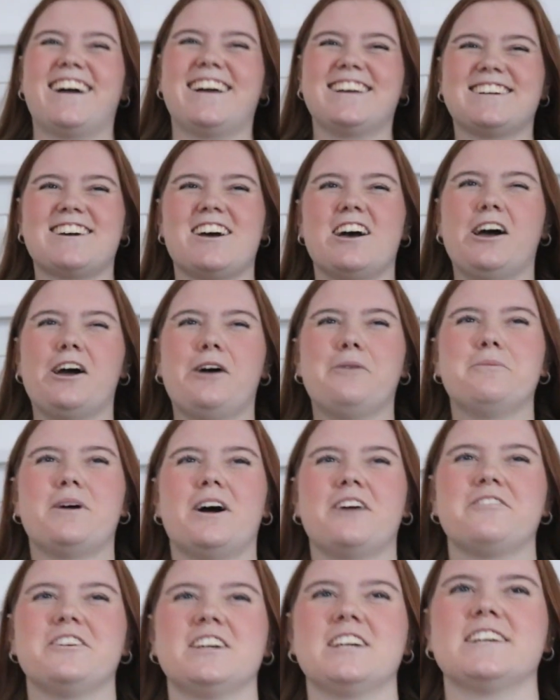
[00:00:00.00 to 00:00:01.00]
I
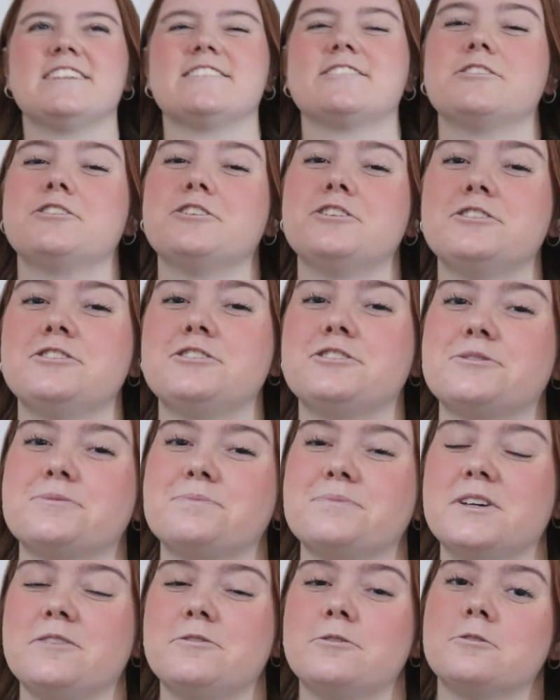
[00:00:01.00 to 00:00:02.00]
think it's good
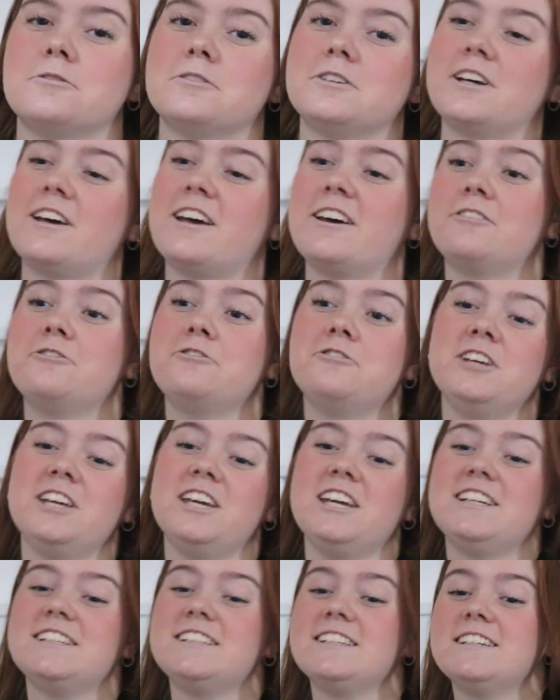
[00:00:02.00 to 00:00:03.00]
if you're on a healthy
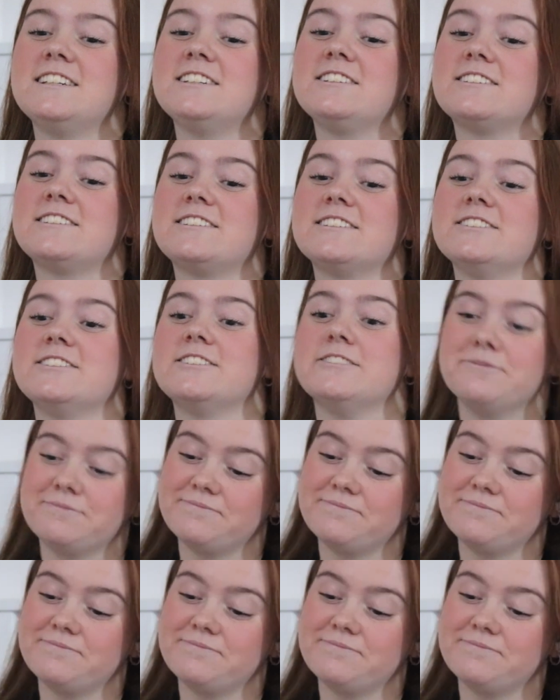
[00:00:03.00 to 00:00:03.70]
eating diet.